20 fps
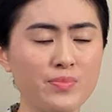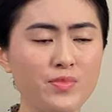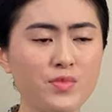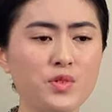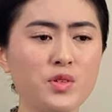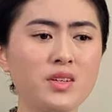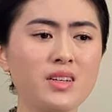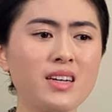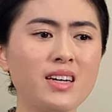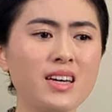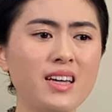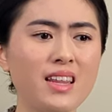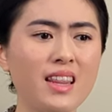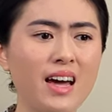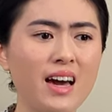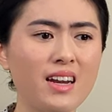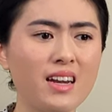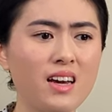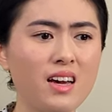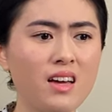
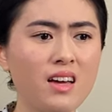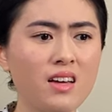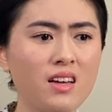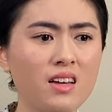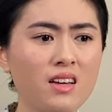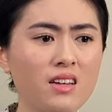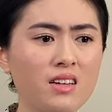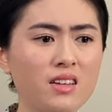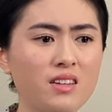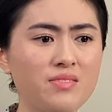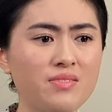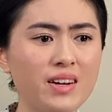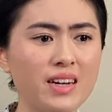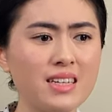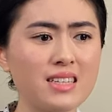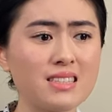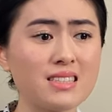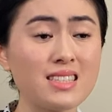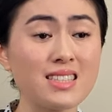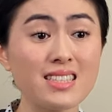Worrying that if I
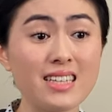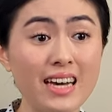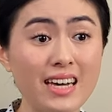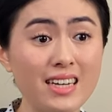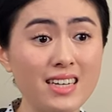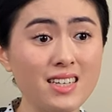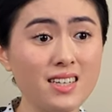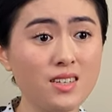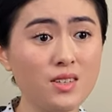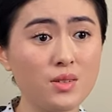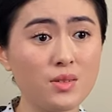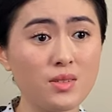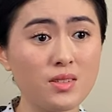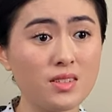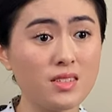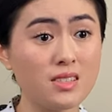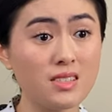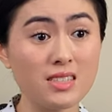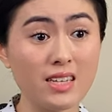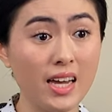said
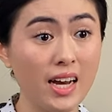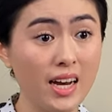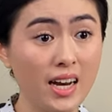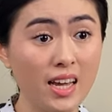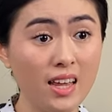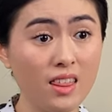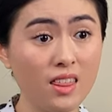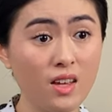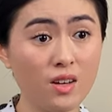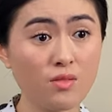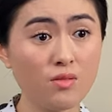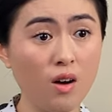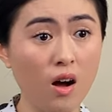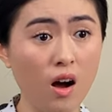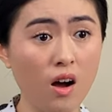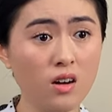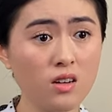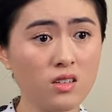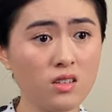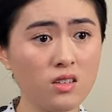or did anything
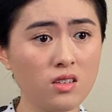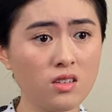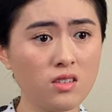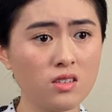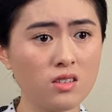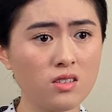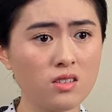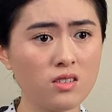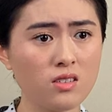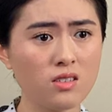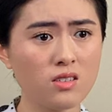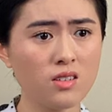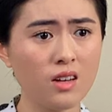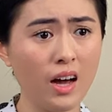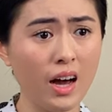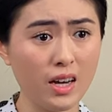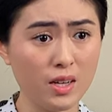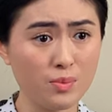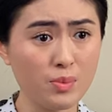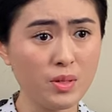wrong,
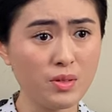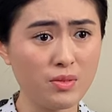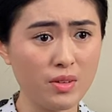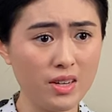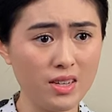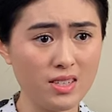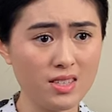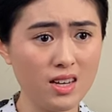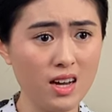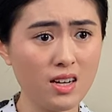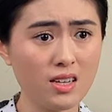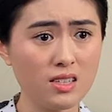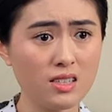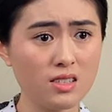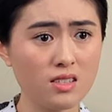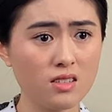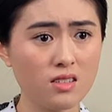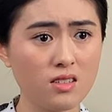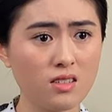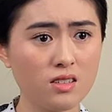I'd be
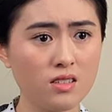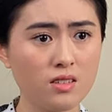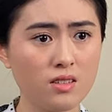reassigned.